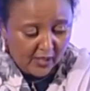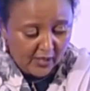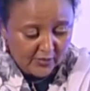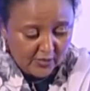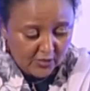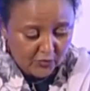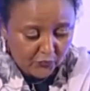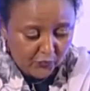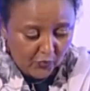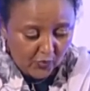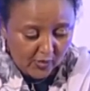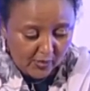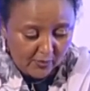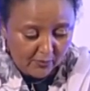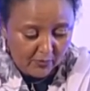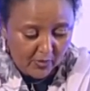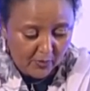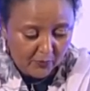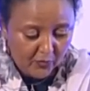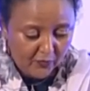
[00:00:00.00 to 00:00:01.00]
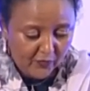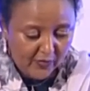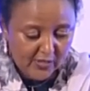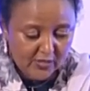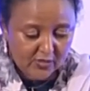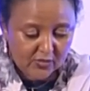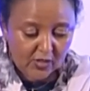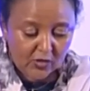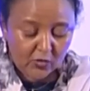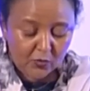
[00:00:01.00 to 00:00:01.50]
This forum
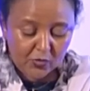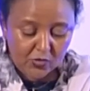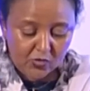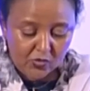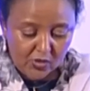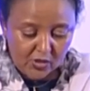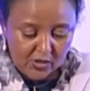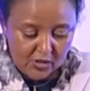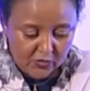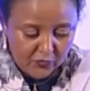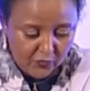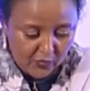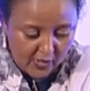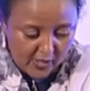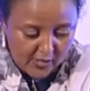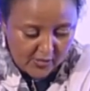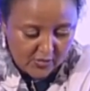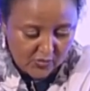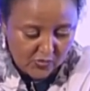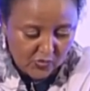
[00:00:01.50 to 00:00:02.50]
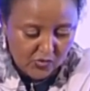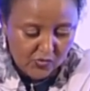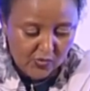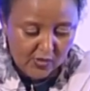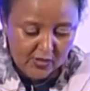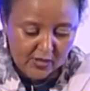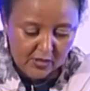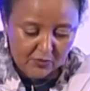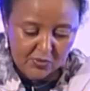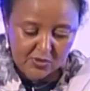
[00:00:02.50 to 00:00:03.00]
provides great opportunities for us to
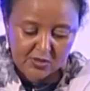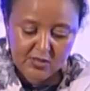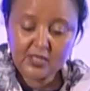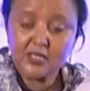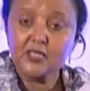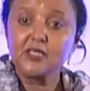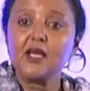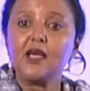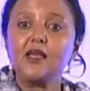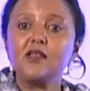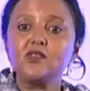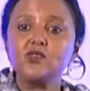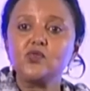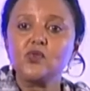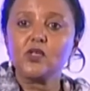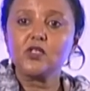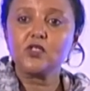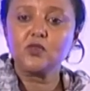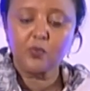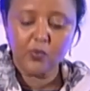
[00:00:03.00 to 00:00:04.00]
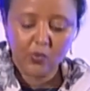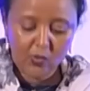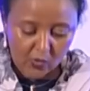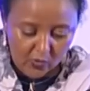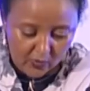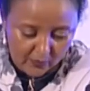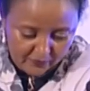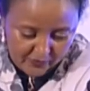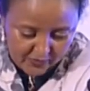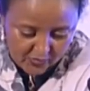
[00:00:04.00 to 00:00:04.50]
strengthen business ties, to
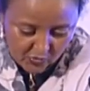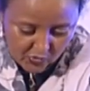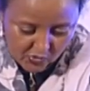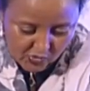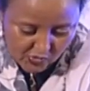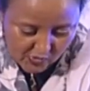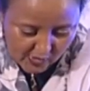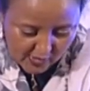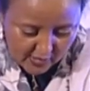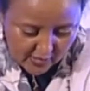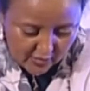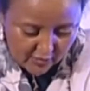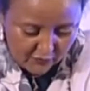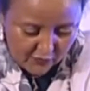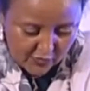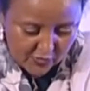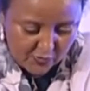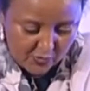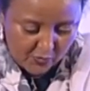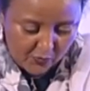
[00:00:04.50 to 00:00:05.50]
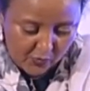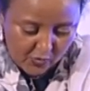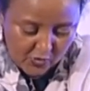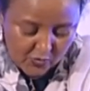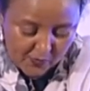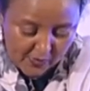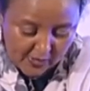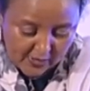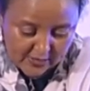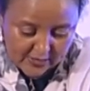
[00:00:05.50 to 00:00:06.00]
explore new trade and investment
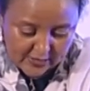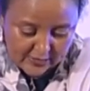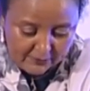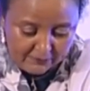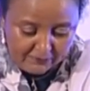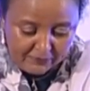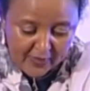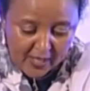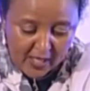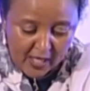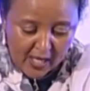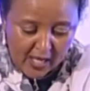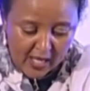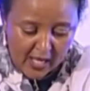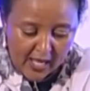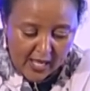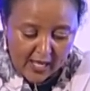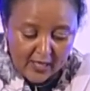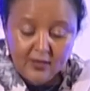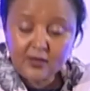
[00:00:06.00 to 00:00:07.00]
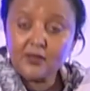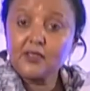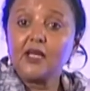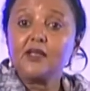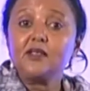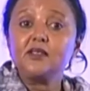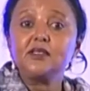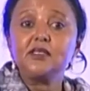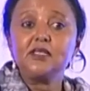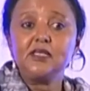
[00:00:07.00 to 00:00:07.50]
prospects, and
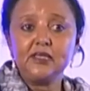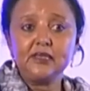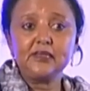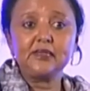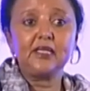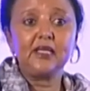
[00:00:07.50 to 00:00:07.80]
that is